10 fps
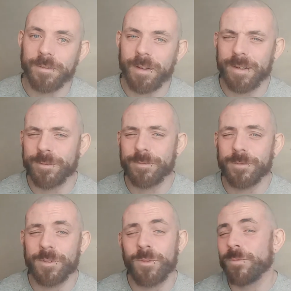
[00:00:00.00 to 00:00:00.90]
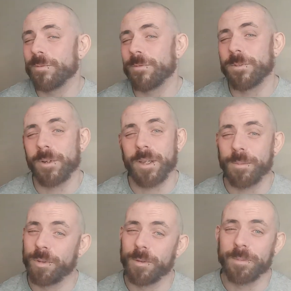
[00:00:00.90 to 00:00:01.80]
Like, don't fucking
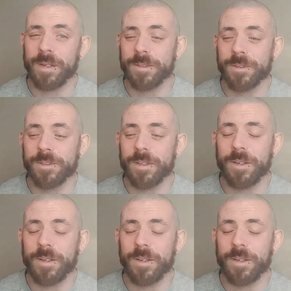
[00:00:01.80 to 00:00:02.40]
put mixers